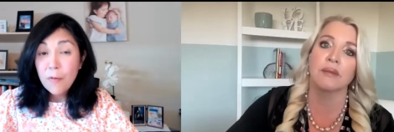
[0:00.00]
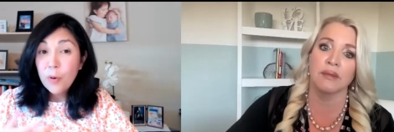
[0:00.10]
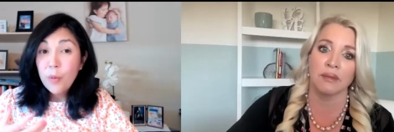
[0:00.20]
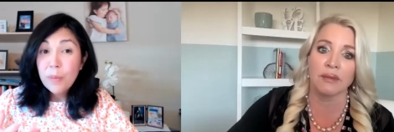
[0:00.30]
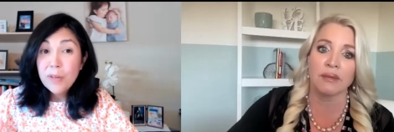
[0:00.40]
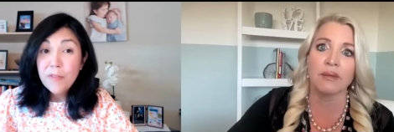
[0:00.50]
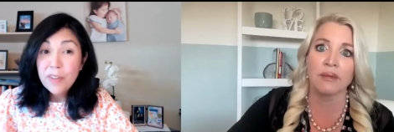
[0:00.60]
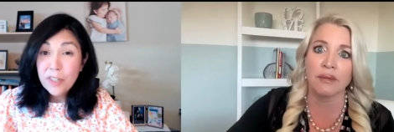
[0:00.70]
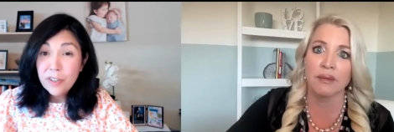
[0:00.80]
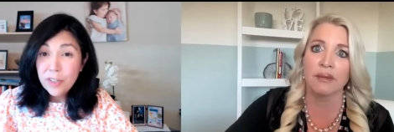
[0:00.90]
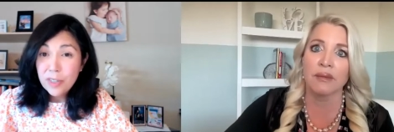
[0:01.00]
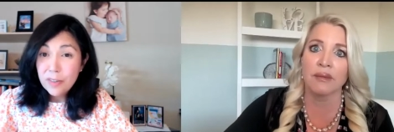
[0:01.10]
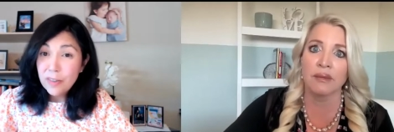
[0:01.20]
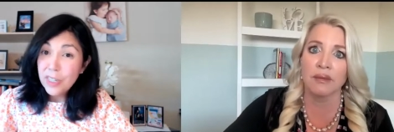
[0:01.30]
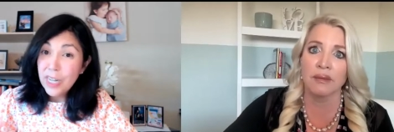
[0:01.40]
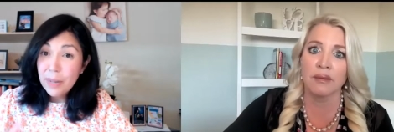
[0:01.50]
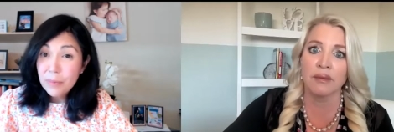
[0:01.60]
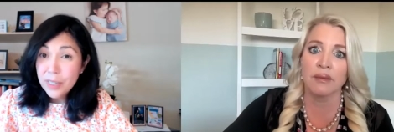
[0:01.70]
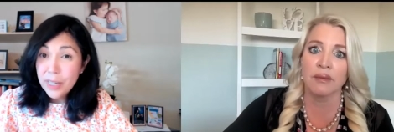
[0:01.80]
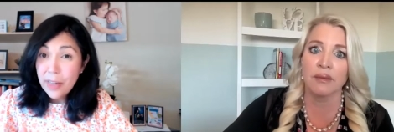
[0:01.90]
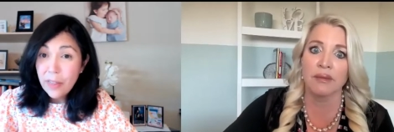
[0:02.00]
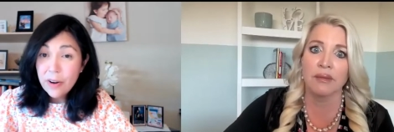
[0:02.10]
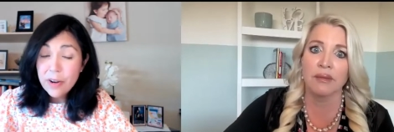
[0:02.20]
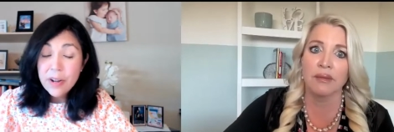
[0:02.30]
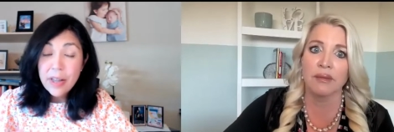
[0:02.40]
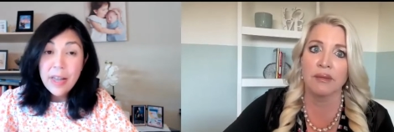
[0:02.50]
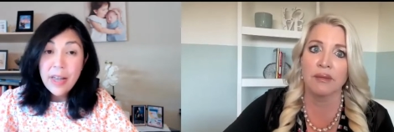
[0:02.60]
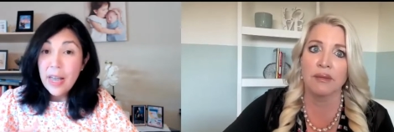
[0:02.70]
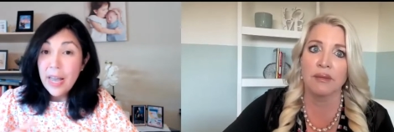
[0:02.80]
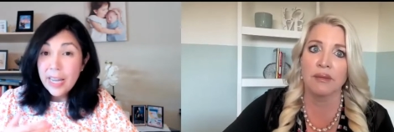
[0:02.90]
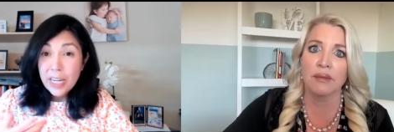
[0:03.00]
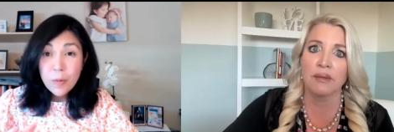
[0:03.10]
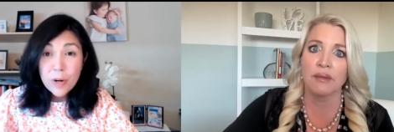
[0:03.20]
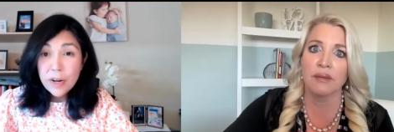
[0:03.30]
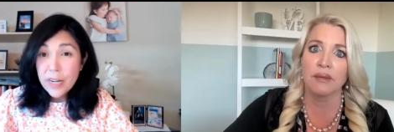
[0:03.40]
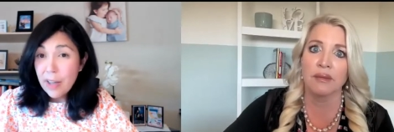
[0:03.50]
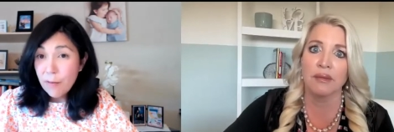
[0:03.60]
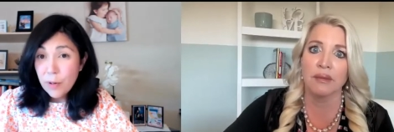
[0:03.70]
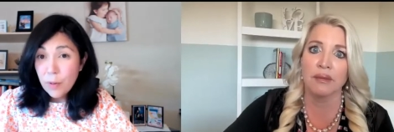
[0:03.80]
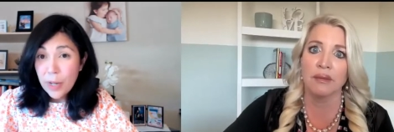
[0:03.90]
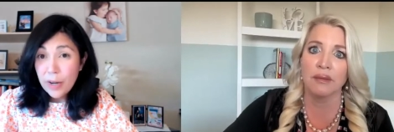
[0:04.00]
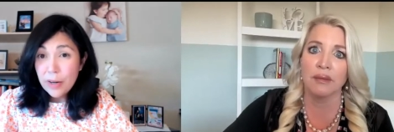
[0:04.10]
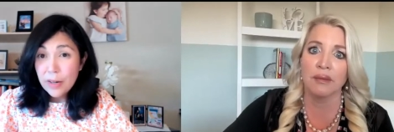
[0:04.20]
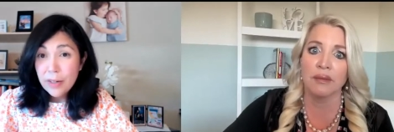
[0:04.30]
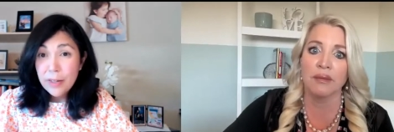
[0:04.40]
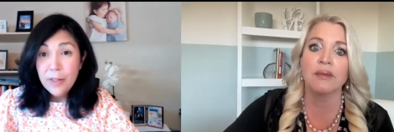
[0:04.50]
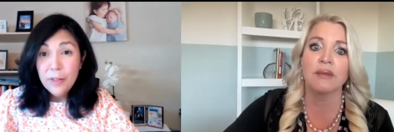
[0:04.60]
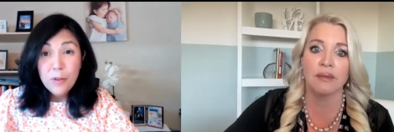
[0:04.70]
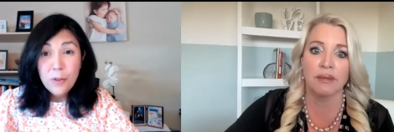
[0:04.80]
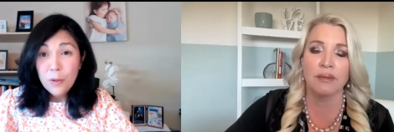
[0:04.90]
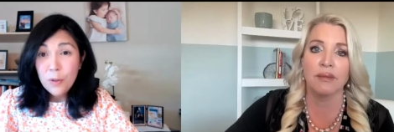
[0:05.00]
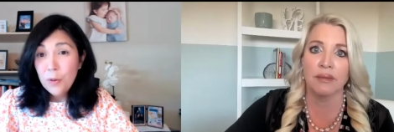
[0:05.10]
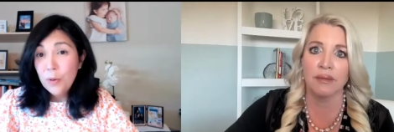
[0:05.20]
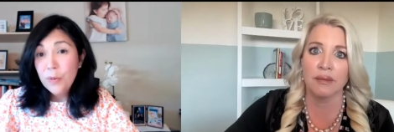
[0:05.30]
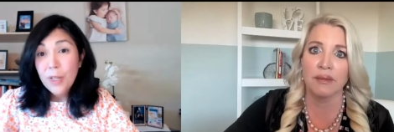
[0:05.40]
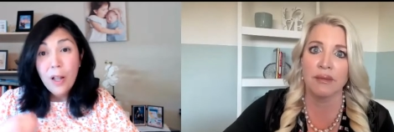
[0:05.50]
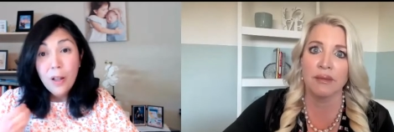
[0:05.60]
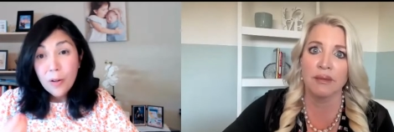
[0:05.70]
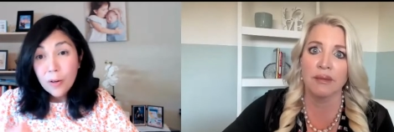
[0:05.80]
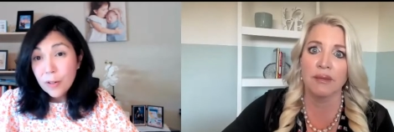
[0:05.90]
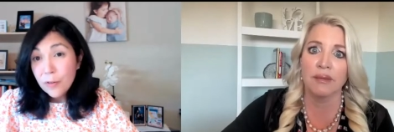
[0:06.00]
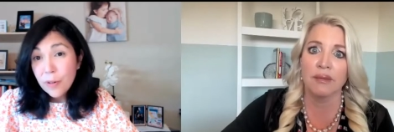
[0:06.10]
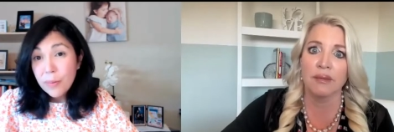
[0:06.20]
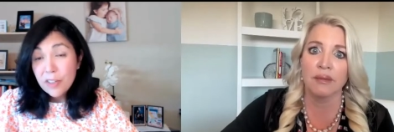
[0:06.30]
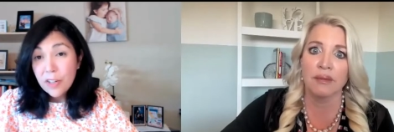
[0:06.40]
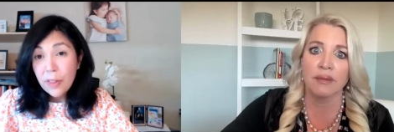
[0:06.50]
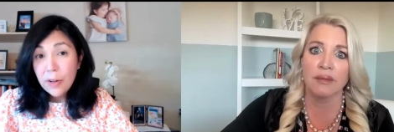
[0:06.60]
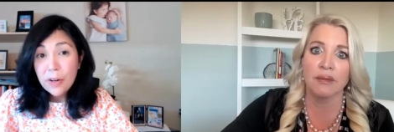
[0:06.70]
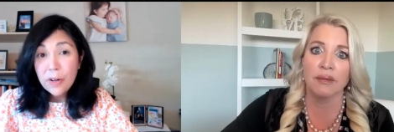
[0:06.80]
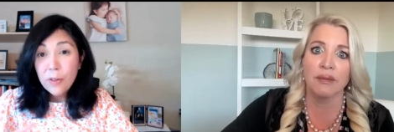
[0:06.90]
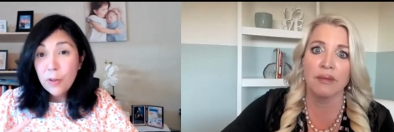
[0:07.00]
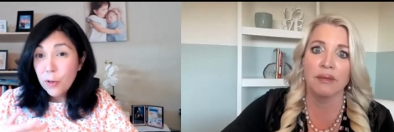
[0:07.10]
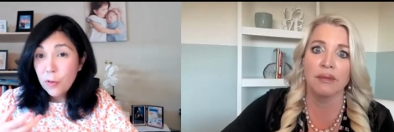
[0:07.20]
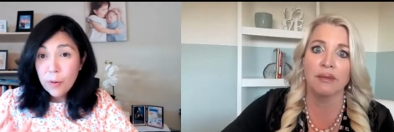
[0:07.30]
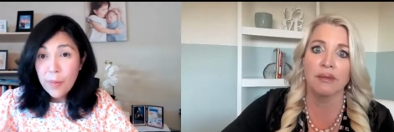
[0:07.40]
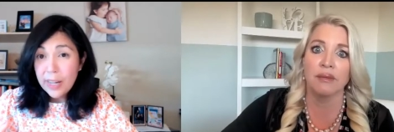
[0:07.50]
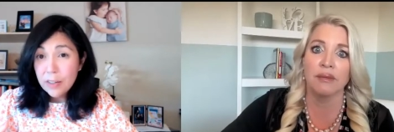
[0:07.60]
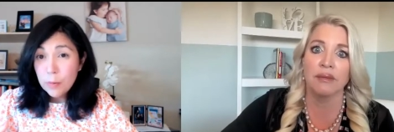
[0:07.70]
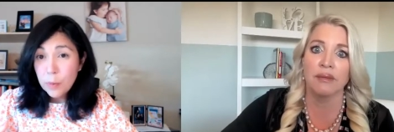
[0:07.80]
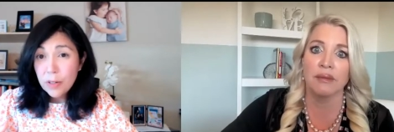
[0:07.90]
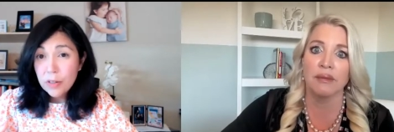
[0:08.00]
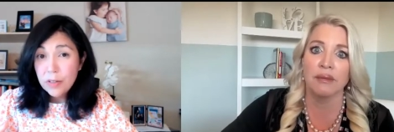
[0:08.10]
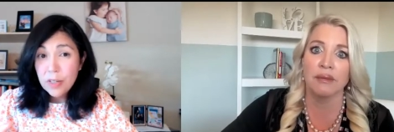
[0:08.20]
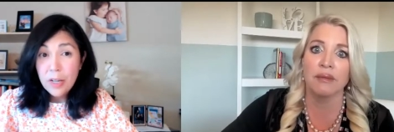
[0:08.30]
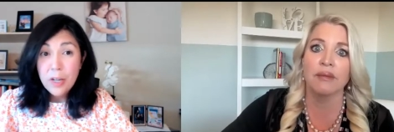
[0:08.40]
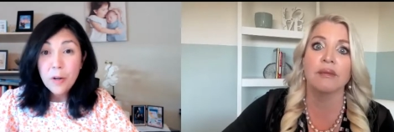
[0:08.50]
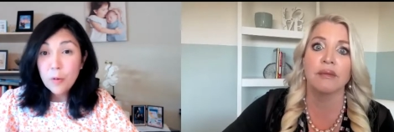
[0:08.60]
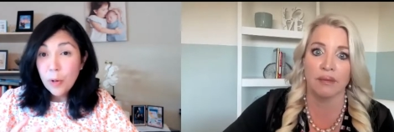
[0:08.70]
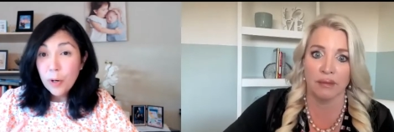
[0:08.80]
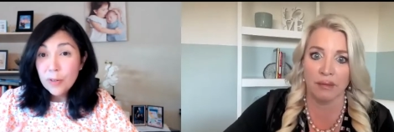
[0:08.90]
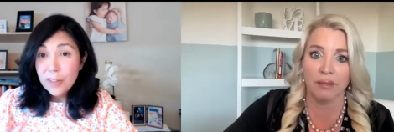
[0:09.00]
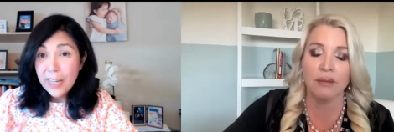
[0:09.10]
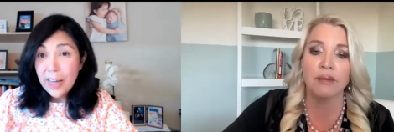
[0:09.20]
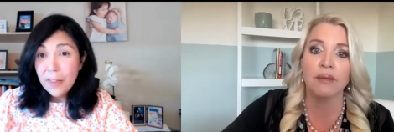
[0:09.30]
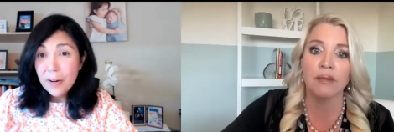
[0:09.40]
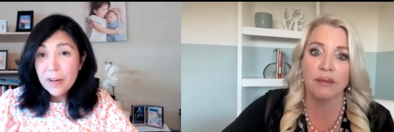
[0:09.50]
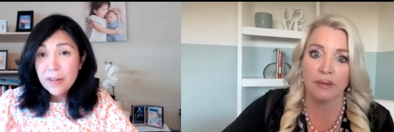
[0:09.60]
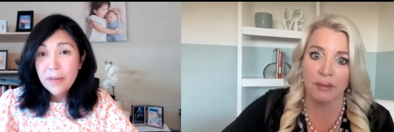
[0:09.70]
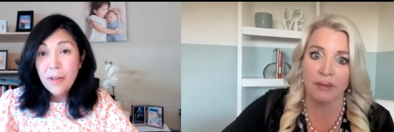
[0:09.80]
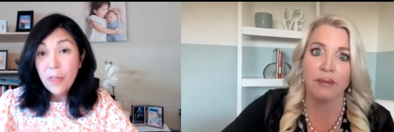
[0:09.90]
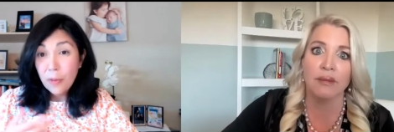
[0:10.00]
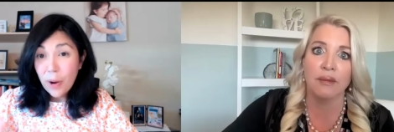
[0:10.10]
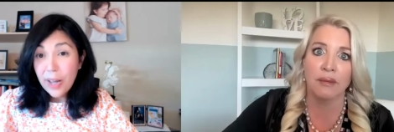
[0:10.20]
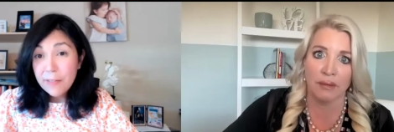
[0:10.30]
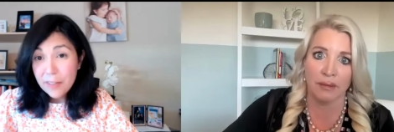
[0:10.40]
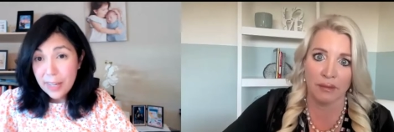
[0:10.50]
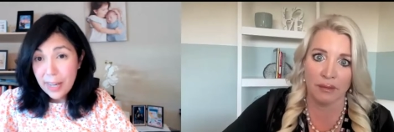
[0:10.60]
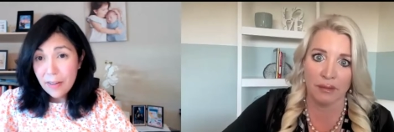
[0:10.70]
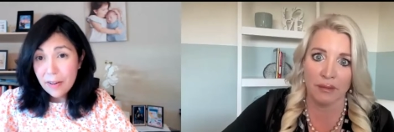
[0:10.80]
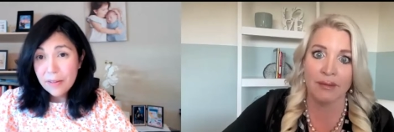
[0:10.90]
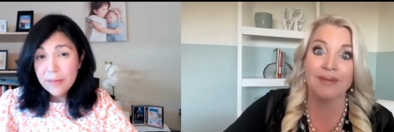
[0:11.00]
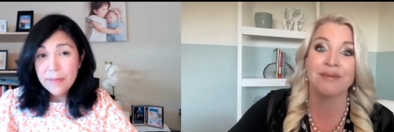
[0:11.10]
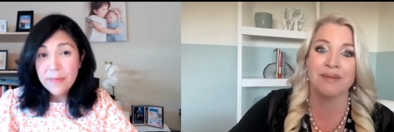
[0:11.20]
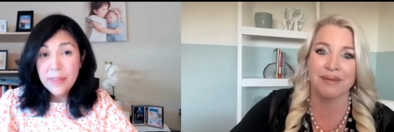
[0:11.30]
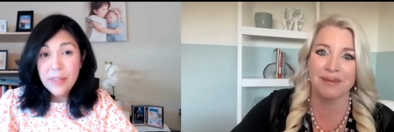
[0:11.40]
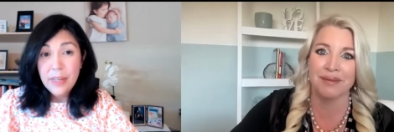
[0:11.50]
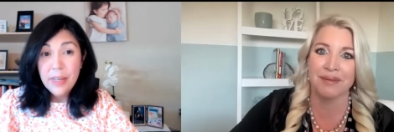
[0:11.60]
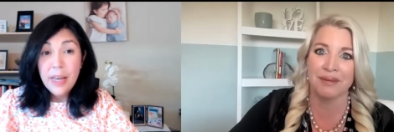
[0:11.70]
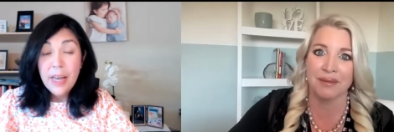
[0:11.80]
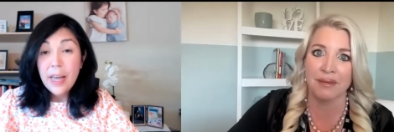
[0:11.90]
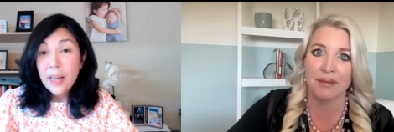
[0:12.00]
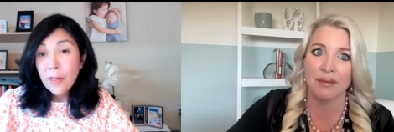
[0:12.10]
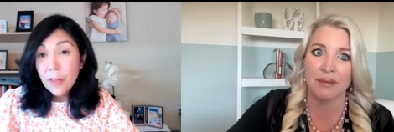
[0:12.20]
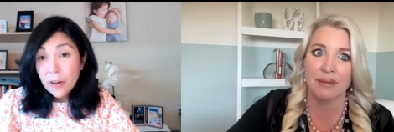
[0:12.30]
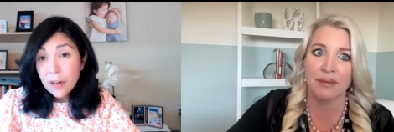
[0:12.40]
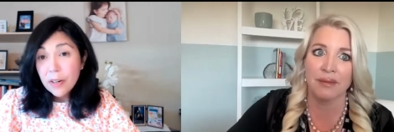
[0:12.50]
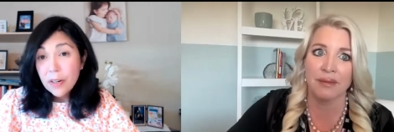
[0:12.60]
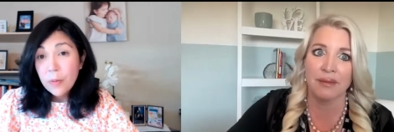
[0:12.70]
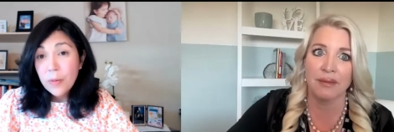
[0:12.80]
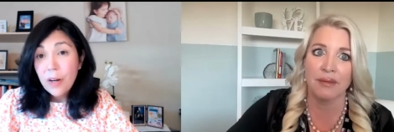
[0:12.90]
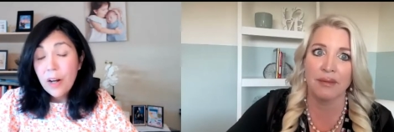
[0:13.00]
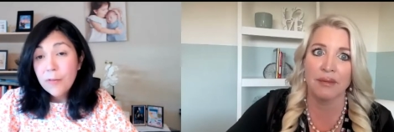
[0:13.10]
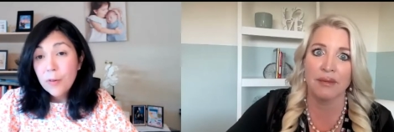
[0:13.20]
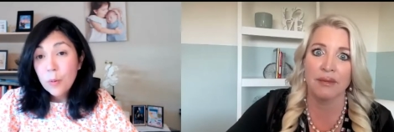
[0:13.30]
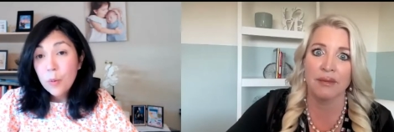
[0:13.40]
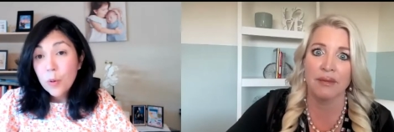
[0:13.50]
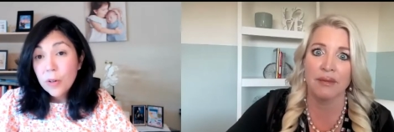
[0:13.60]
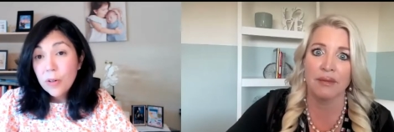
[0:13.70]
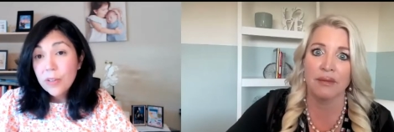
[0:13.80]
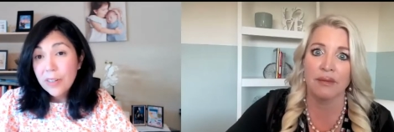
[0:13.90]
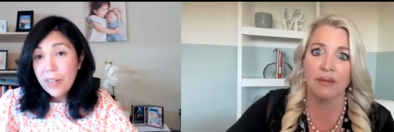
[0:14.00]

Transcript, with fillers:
Speaker 1: for mm-hmm. women physicians to come together anywhere and everywhere to learn from each other, learn from experts, grow together, thrive together. Mm-hmm. And third, we offer world